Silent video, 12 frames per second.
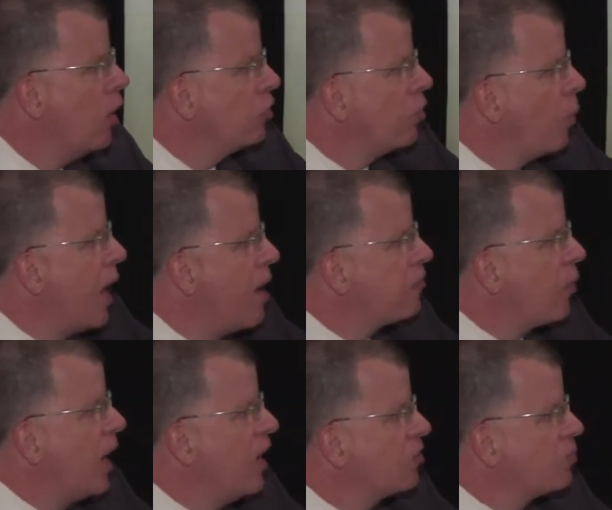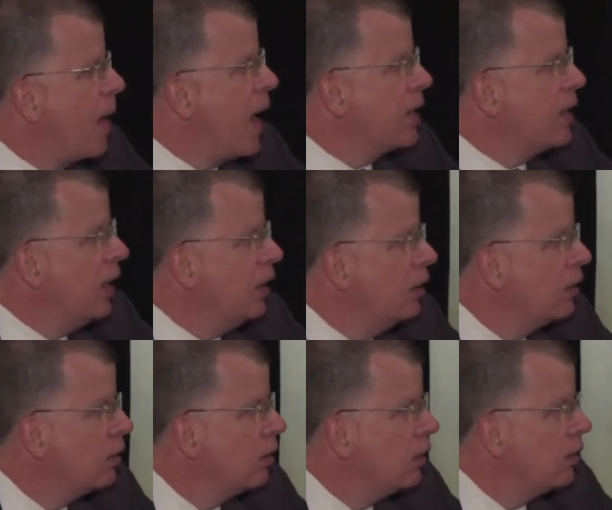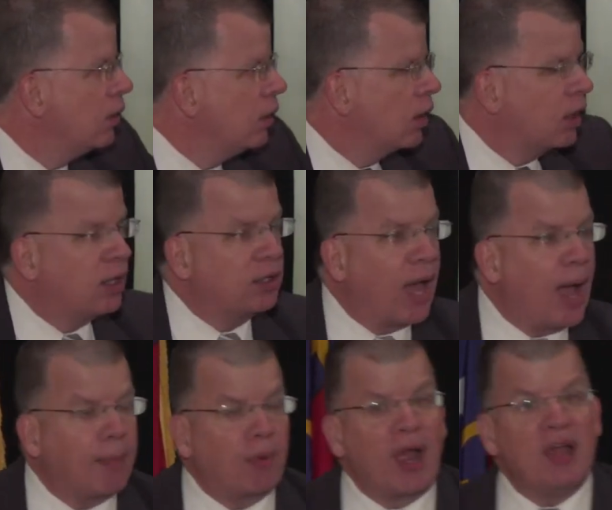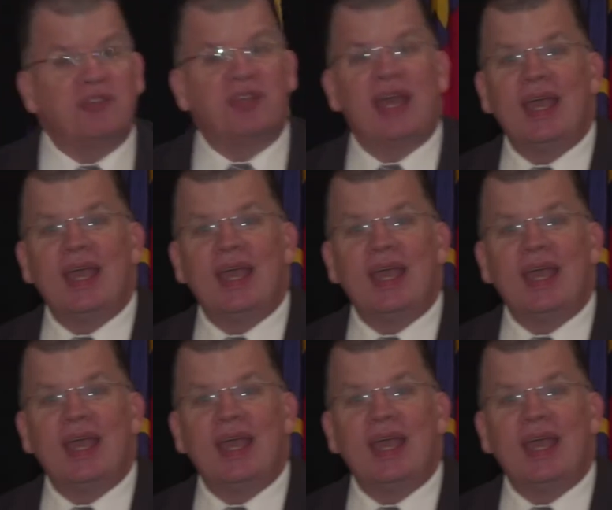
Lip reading: So we have grants making, collaboration,